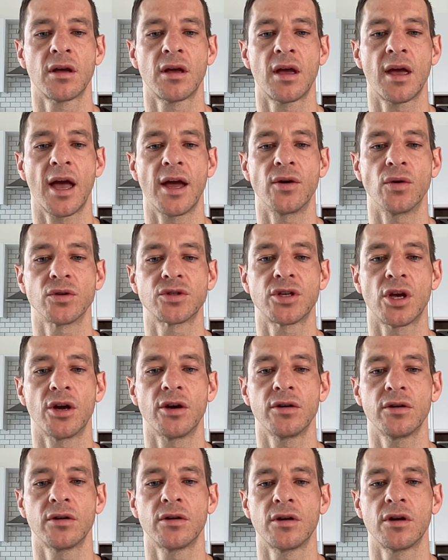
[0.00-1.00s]
and
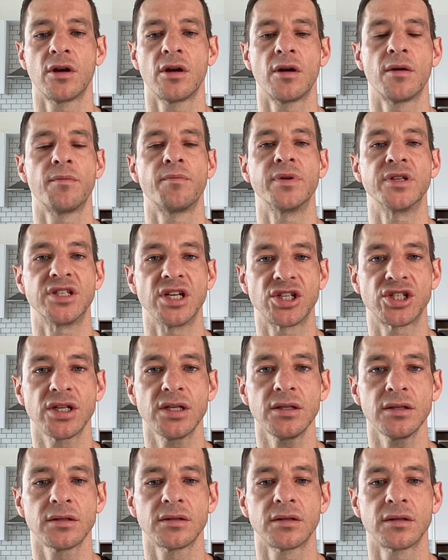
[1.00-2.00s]
also
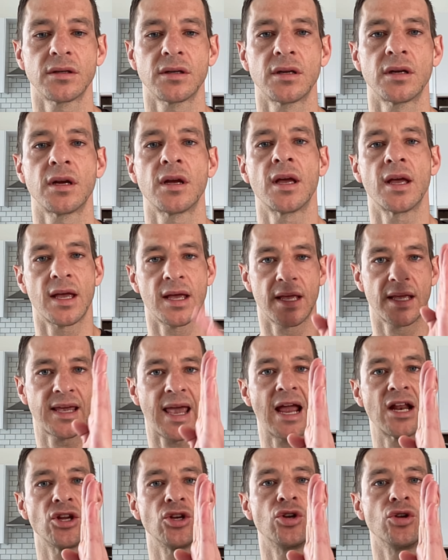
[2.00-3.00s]
position.
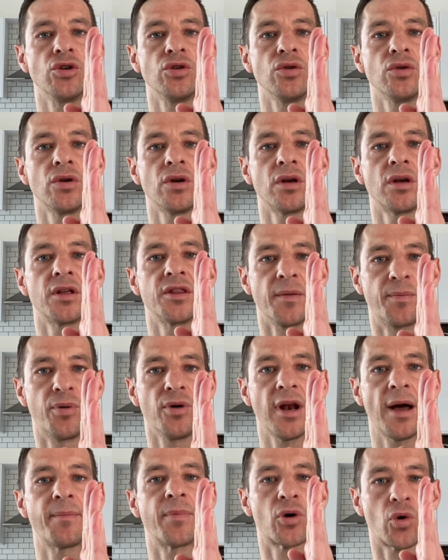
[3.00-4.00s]
Can you do the
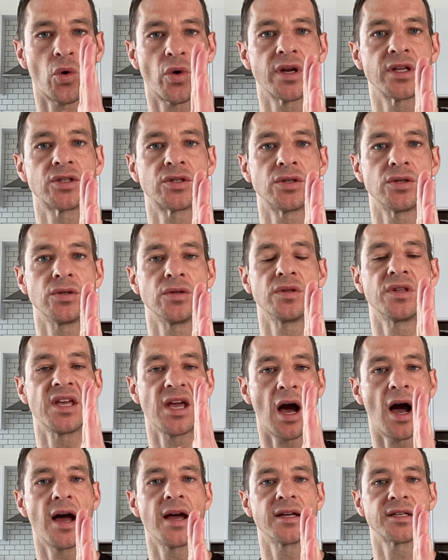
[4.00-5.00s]
pull-up according to the
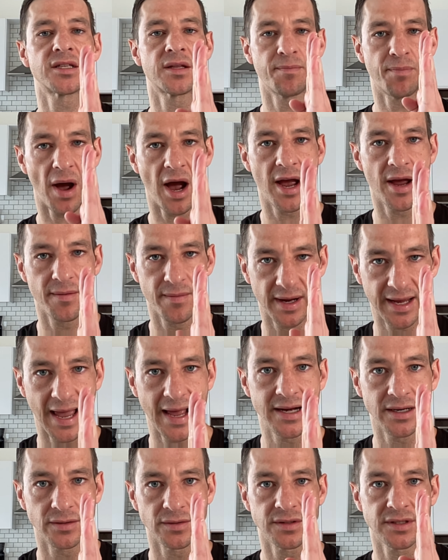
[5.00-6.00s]
highest
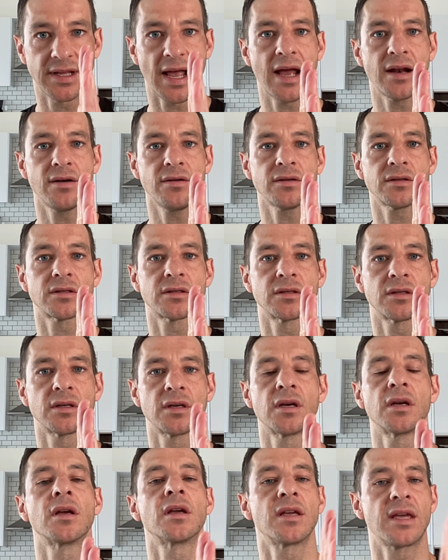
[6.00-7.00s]
biomechanical standards?
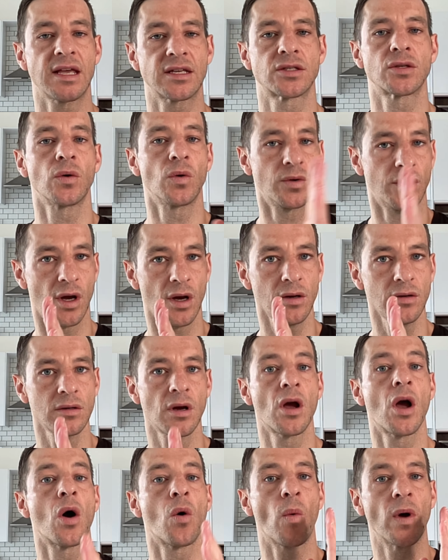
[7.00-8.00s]
Yes or no?
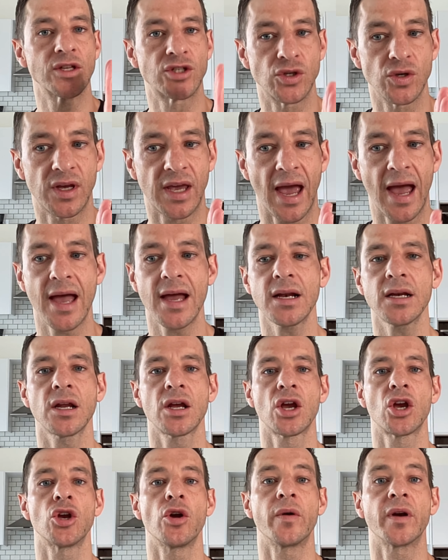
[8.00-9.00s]
Once you can,
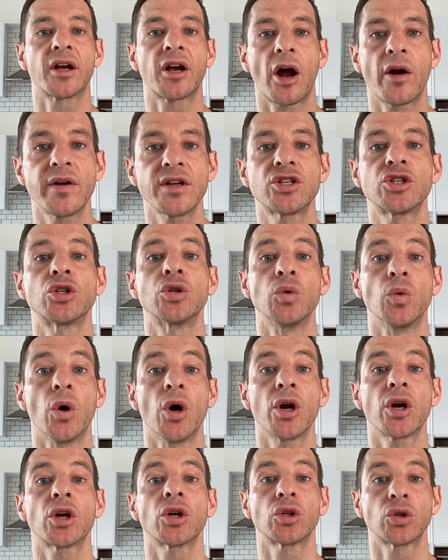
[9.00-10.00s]
you're encouraged to
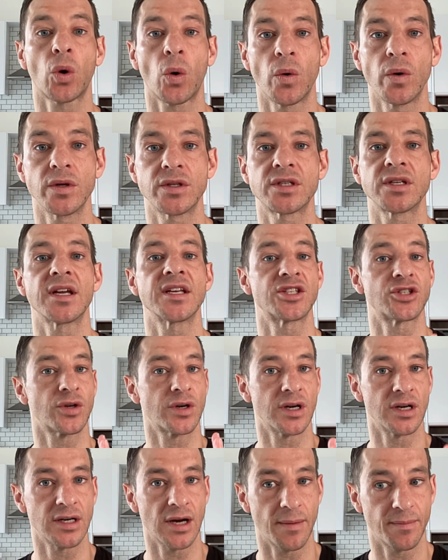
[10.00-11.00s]
work towards a
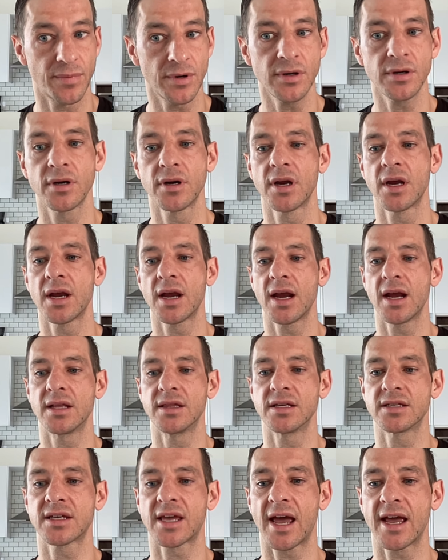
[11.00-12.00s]
certain number. In
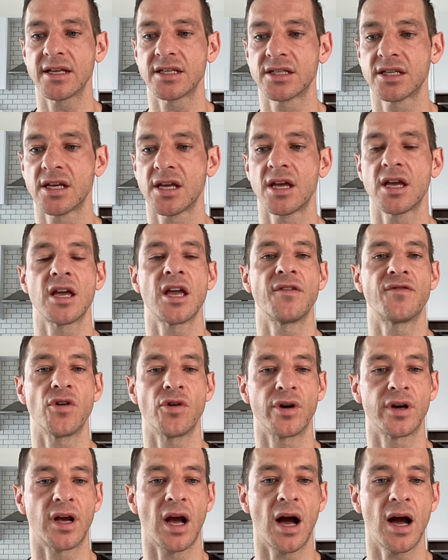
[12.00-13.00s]
this case, if you're
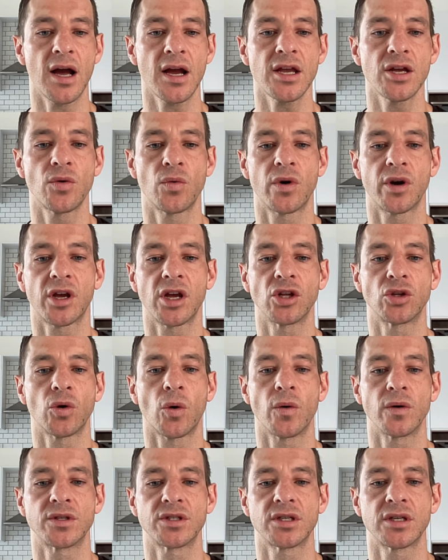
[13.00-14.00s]
a guy, you're working
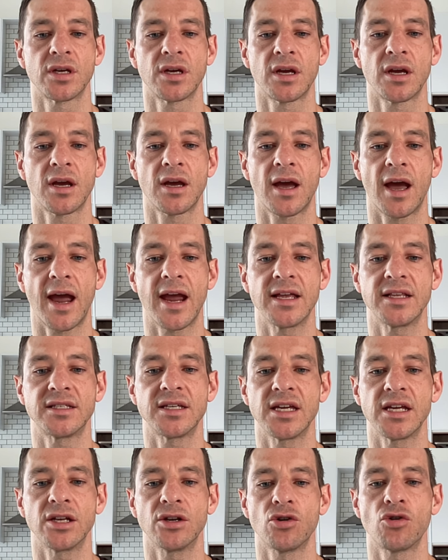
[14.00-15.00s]
towards
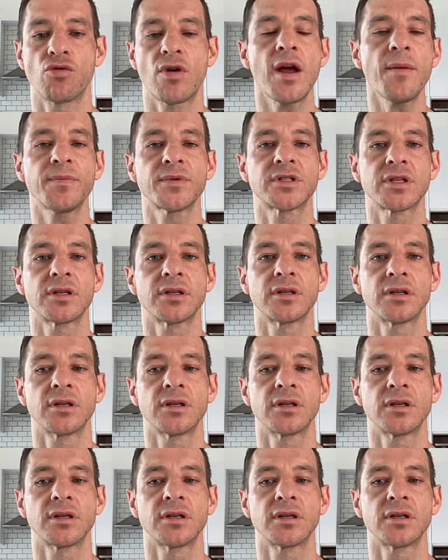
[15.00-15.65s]
18 reps.